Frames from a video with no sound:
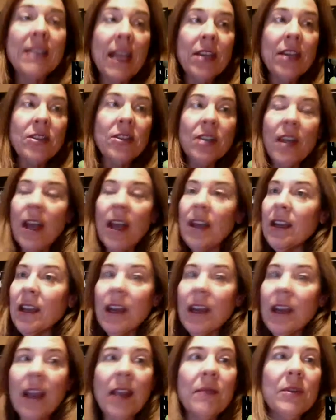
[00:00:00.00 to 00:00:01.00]
Ann Jeanette,
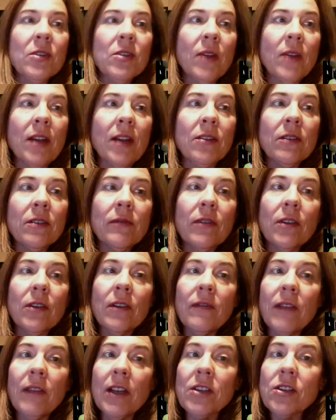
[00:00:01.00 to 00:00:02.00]
and I am the Director for
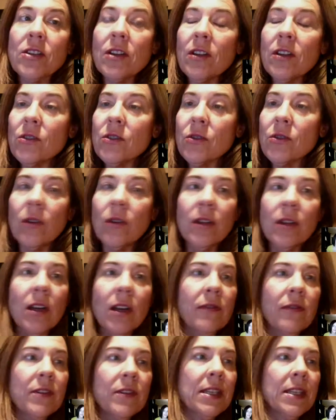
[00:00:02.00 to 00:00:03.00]
Infection Control in our
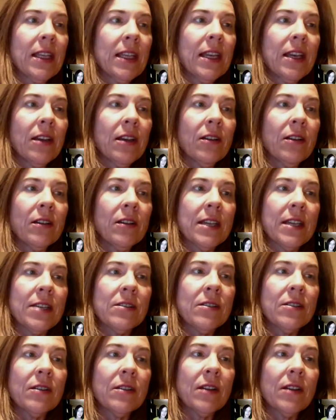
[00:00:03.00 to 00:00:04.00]
facility here at
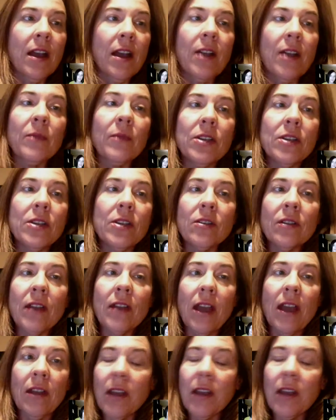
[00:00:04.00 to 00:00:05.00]
Desert Regional
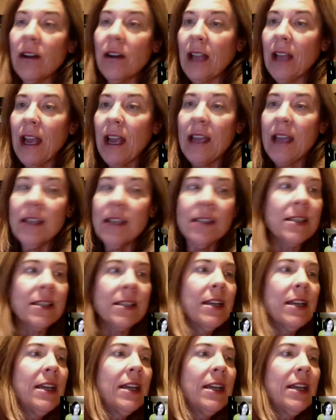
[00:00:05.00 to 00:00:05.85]
Healthcare Alliance.